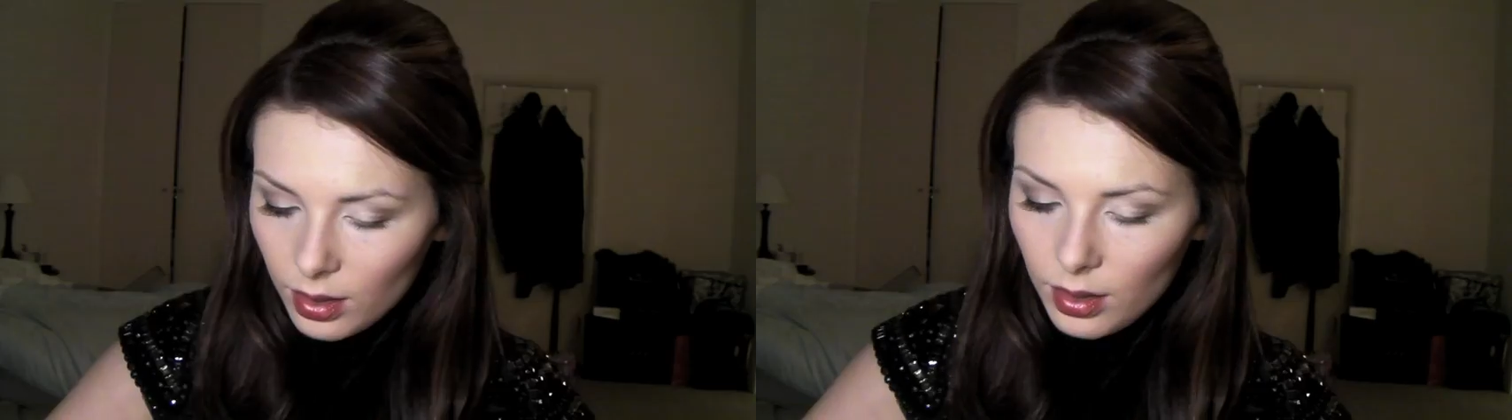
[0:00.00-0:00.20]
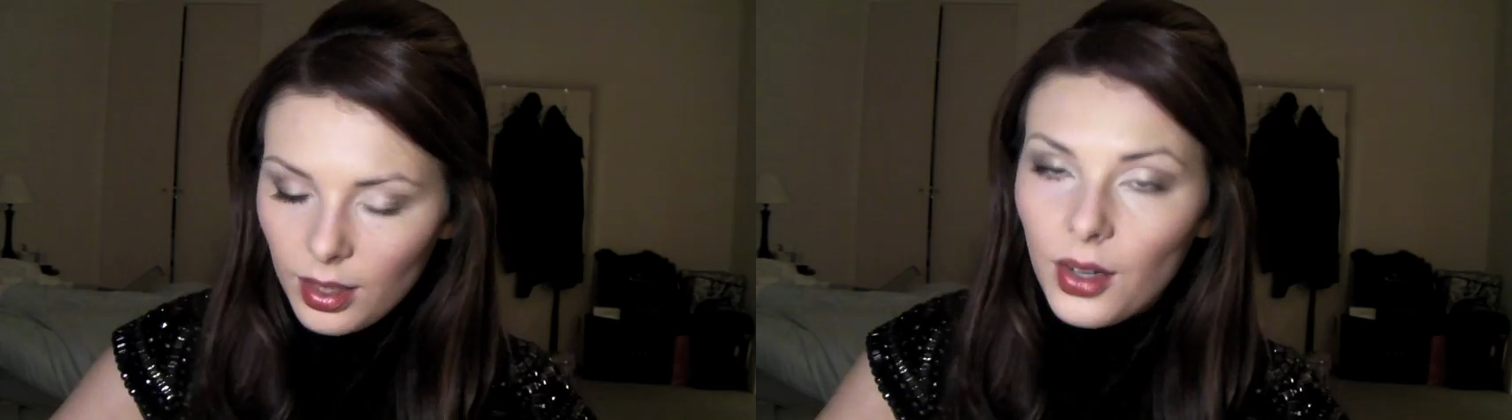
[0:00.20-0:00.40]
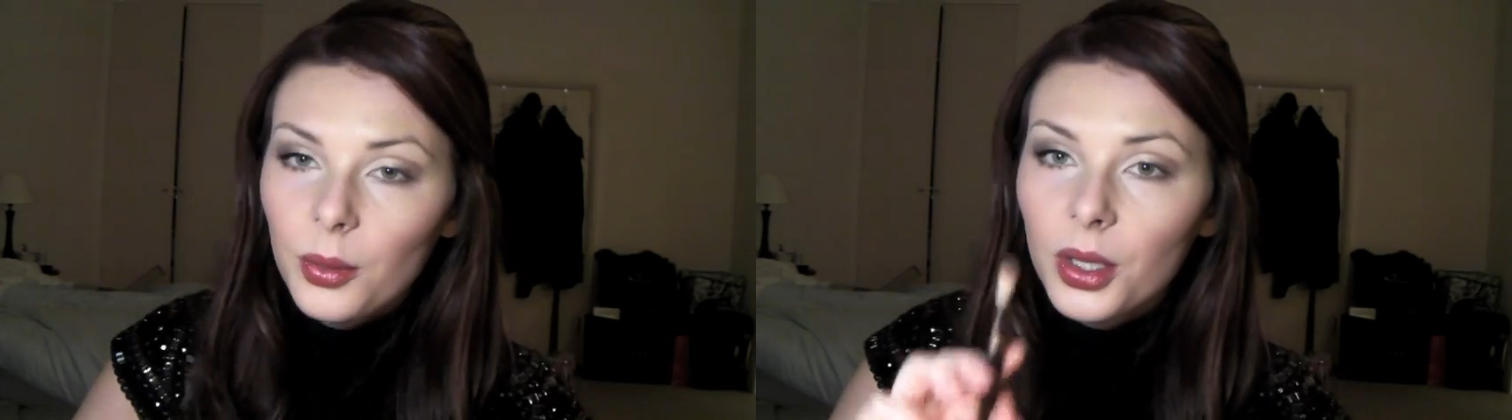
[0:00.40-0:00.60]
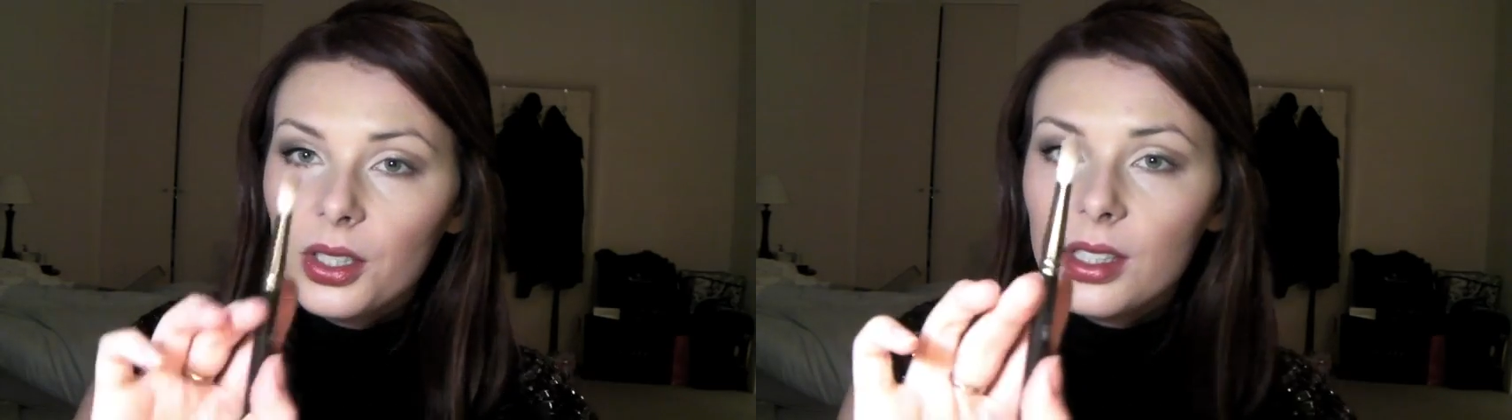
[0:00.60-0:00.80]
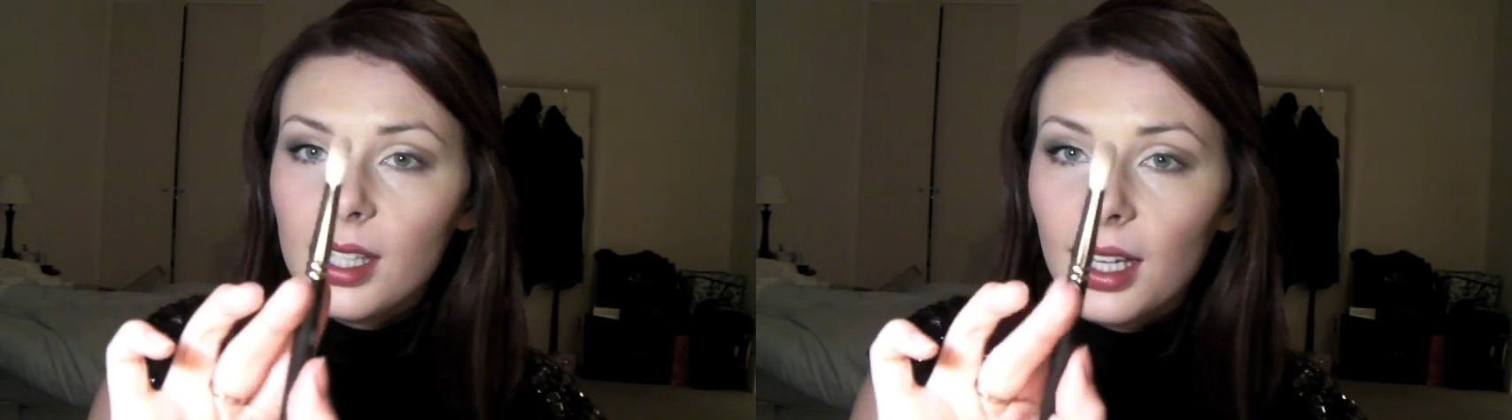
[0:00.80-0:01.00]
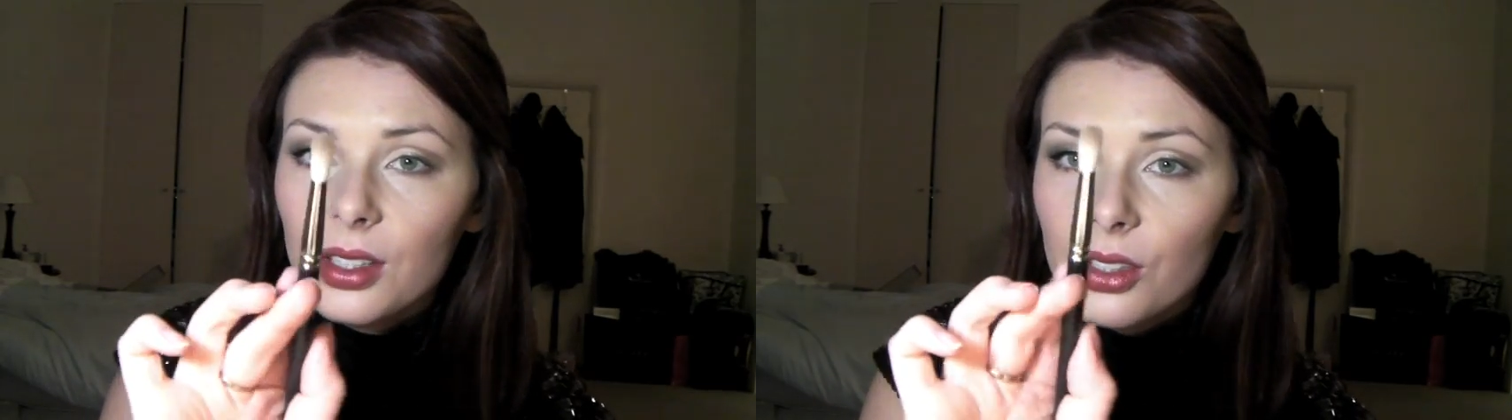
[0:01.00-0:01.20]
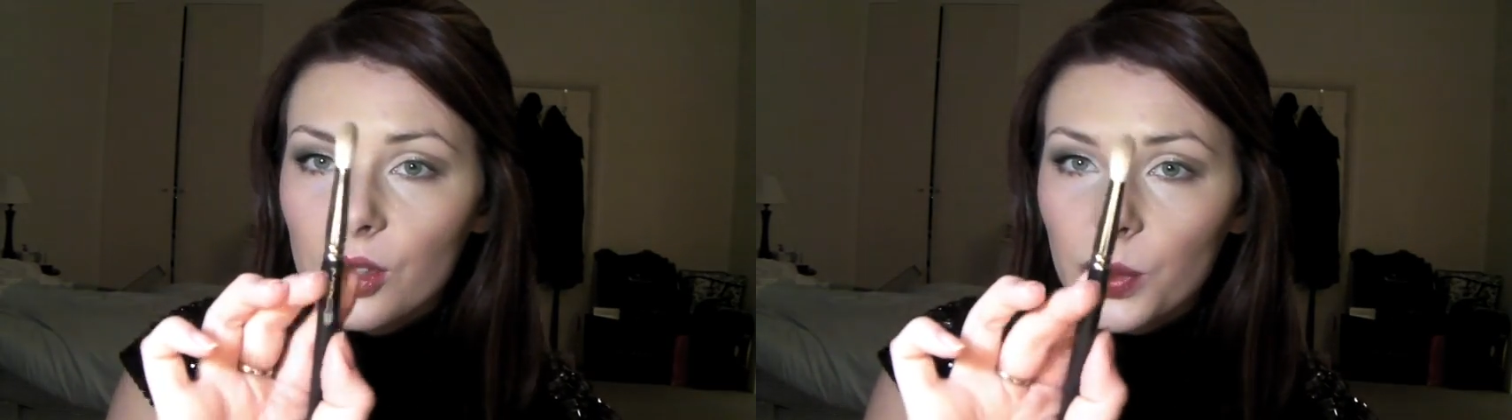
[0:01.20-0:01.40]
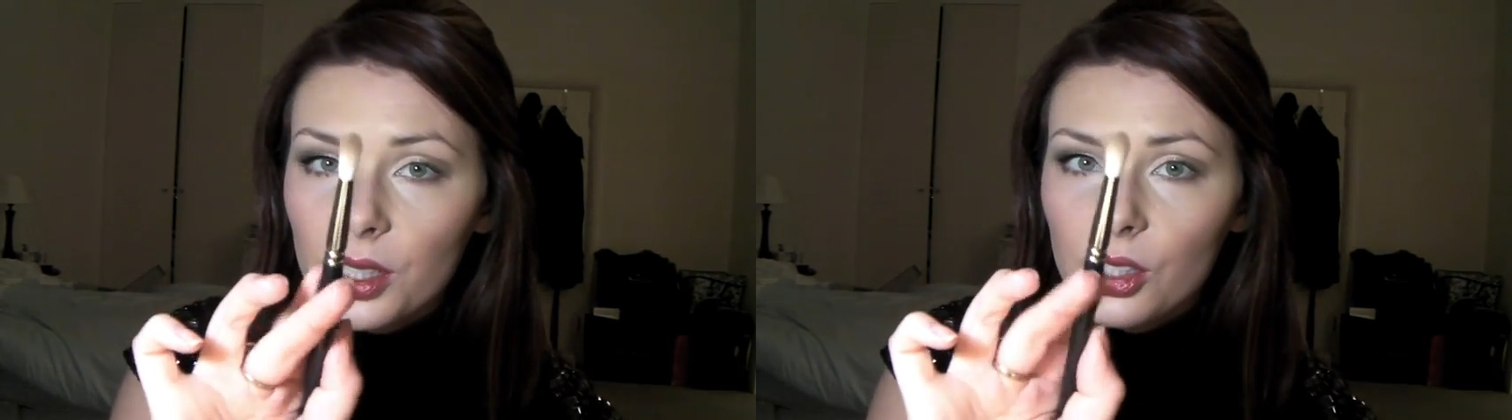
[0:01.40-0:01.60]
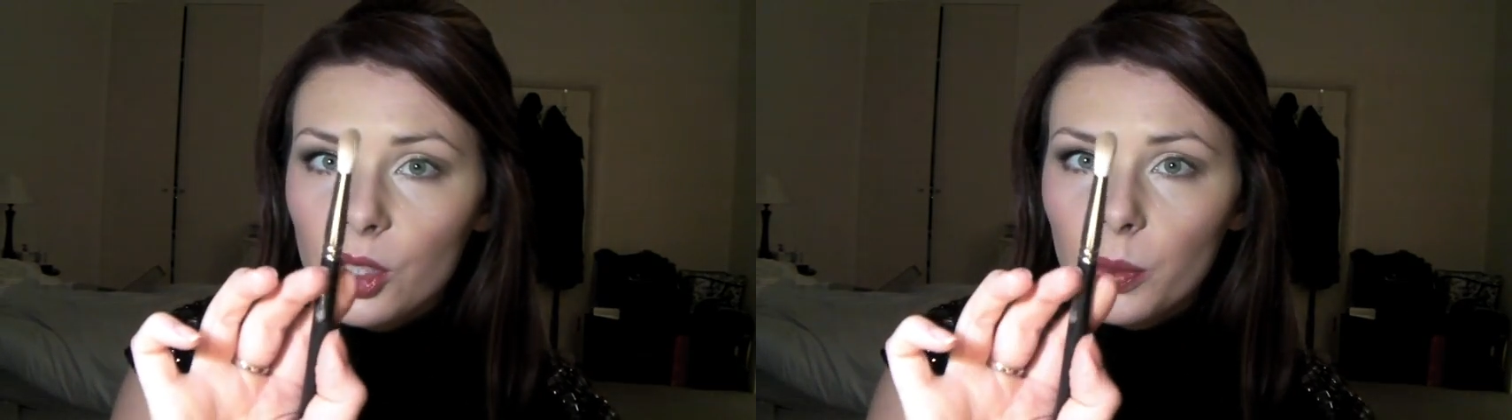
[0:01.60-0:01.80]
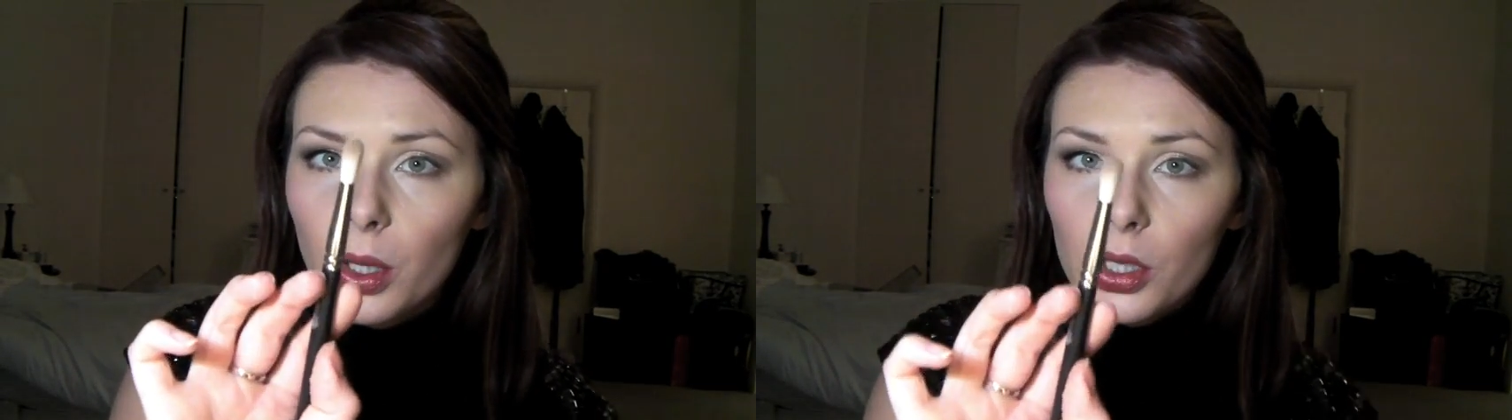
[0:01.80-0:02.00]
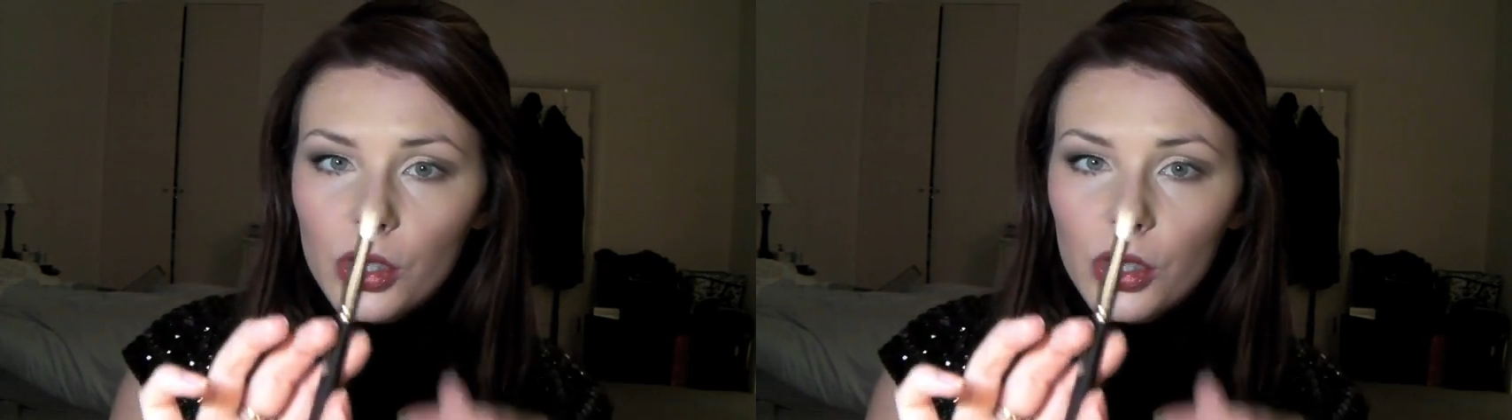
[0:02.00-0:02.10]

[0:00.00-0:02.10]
Now I'm going to take a 222 brush.